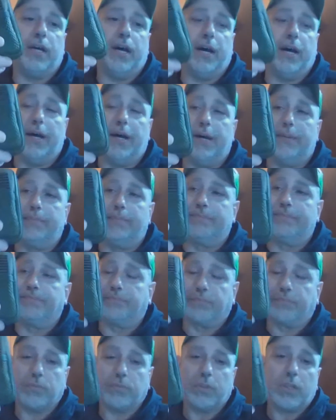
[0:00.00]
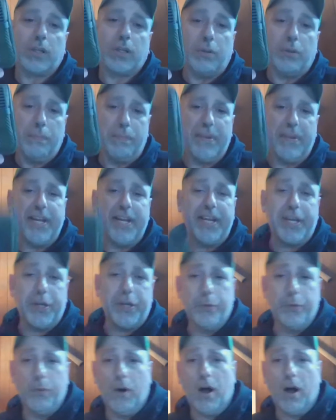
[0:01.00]

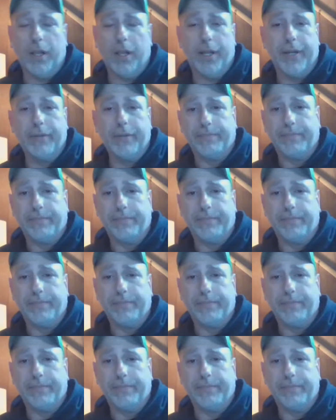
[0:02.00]
BDU wallet.